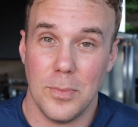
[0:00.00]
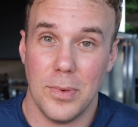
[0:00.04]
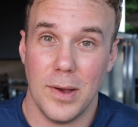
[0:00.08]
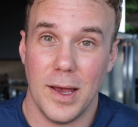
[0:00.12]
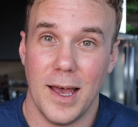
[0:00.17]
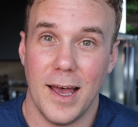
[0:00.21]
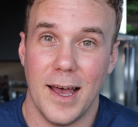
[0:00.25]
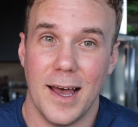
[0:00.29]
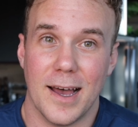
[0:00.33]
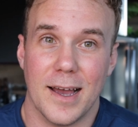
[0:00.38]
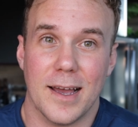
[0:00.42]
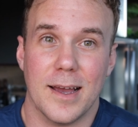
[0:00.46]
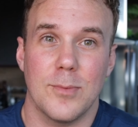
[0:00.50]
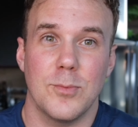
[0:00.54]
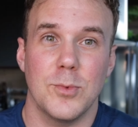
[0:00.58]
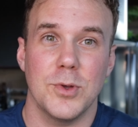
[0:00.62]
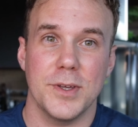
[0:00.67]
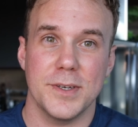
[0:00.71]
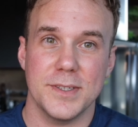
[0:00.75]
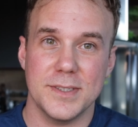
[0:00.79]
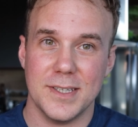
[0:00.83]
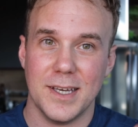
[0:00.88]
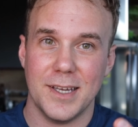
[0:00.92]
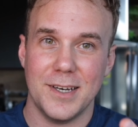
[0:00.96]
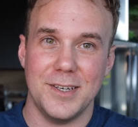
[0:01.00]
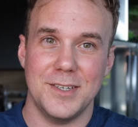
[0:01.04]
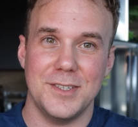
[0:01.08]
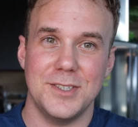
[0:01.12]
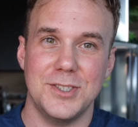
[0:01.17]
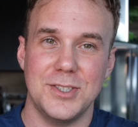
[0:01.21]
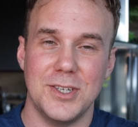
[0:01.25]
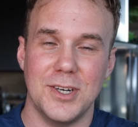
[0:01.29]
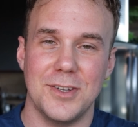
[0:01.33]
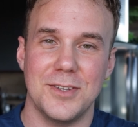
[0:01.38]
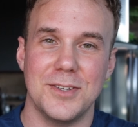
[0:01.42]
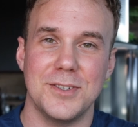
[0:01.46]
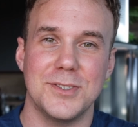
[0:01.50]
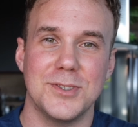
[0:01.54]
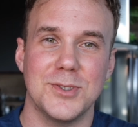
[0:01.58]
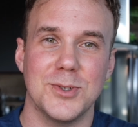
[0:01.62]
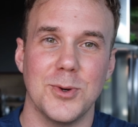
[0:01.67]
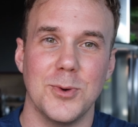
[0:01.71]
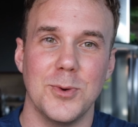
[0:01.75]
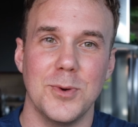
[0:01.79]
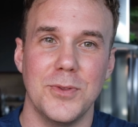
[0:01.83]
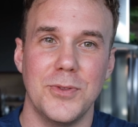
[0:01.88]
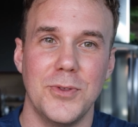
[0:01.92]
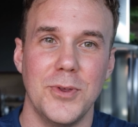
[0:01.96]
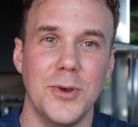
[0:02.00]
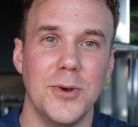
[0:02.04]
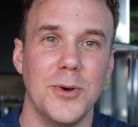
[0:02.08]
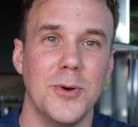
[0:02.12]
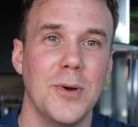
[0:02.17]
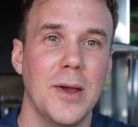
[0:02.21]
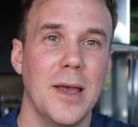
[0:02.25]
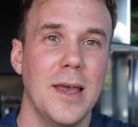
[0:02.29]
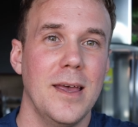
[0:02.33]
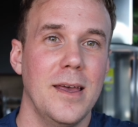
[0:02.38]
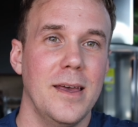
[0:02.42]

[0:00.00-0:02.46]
back. I'm really excited to share this tool with you.